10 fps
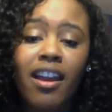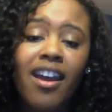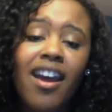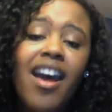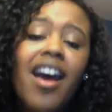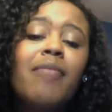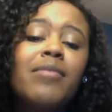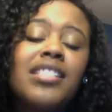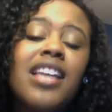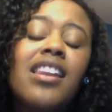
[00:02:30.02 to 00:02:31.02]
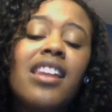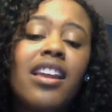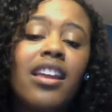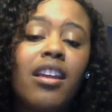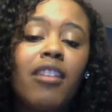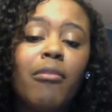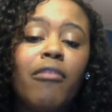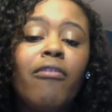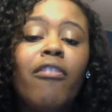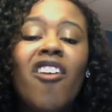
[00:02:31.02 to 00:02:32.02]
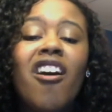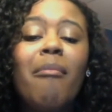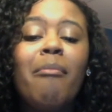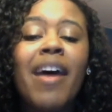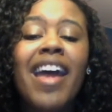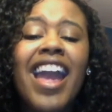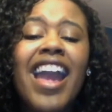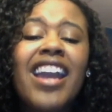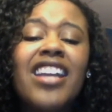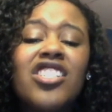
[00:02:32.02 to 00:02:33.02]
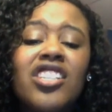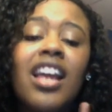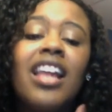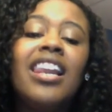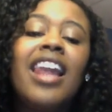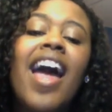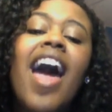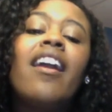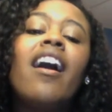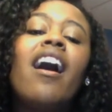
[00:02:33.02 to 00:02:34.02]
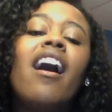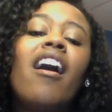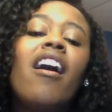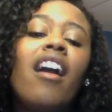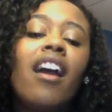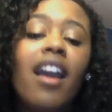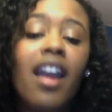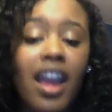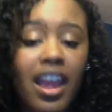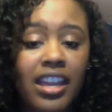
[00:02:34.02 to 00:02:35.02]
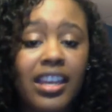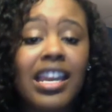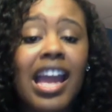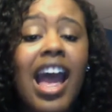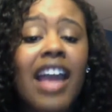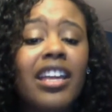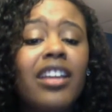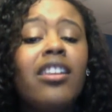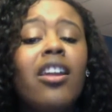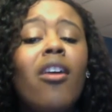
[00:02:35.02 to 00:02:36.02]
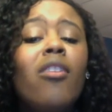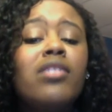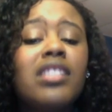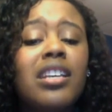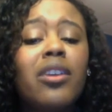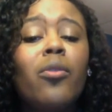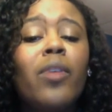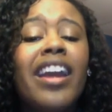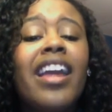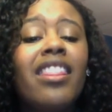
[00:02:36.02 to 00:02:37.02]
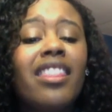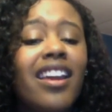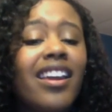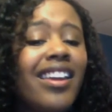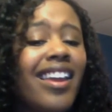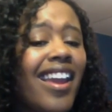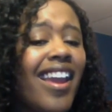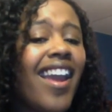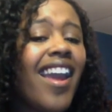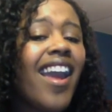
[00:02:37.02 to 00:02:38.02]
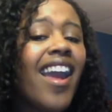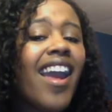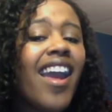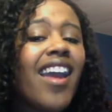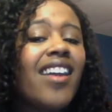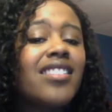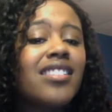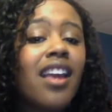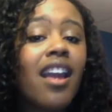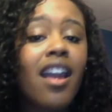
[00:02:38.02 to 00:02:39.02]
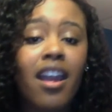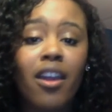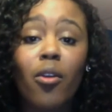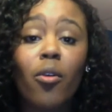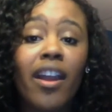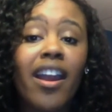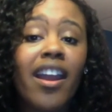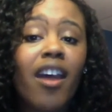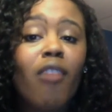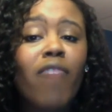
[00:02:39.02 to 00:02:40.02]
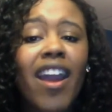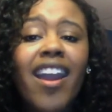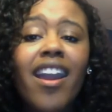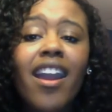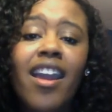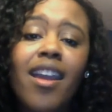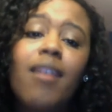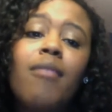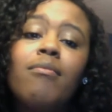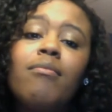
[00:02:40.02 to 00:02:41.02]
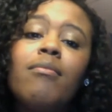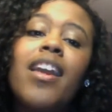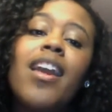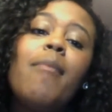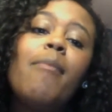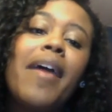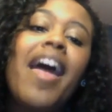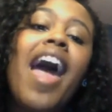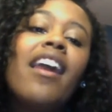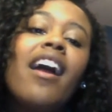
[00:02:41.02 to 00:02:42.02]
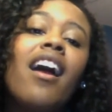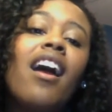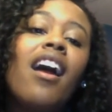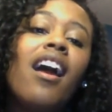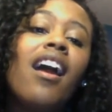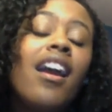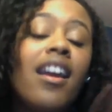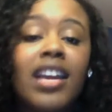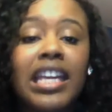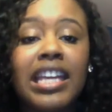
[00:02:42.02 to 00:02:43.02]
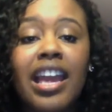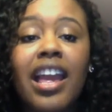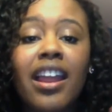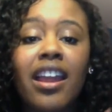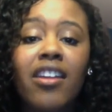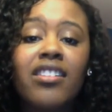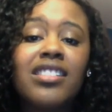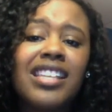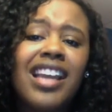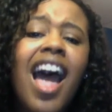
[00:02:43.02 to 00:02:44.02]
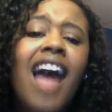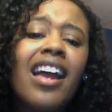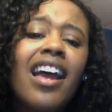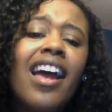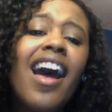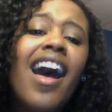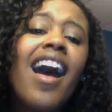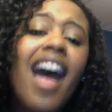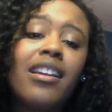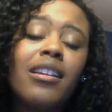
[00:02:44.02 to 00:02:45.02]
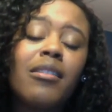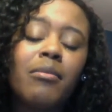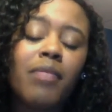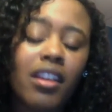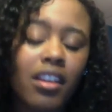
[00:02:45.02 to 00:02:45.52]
I'm sending him a 4-page letter, and I enclosed it with a kiss. And when I write him, he better get it on time.